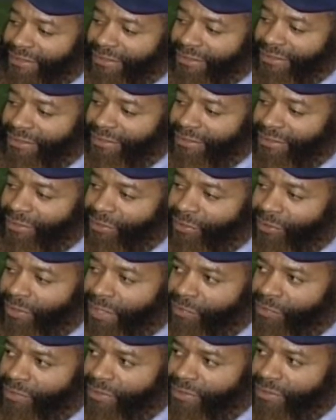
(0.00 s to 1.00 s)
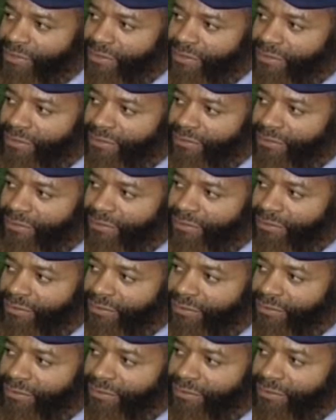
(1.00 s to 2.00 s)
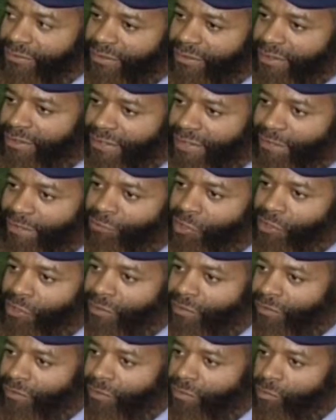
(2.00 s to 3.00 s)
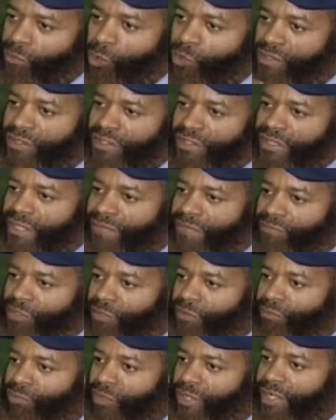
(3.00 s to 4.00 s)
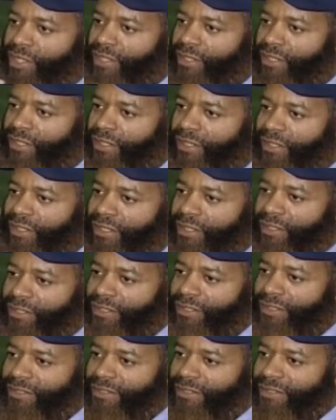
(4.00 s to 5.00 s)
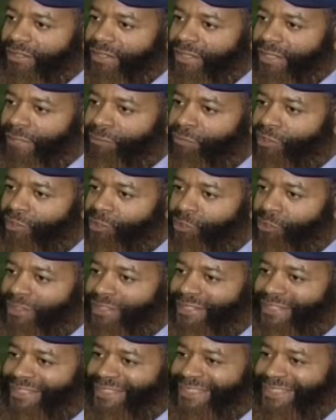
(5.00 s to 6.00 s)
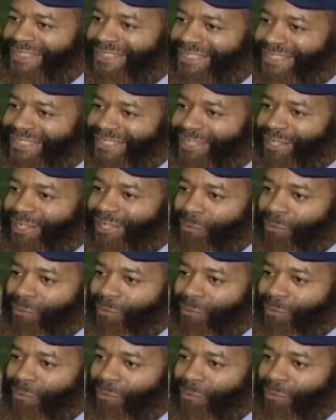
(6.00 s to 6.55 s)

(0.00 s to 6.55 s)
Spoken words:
you know, that was a more than a 7-year break. In between, almost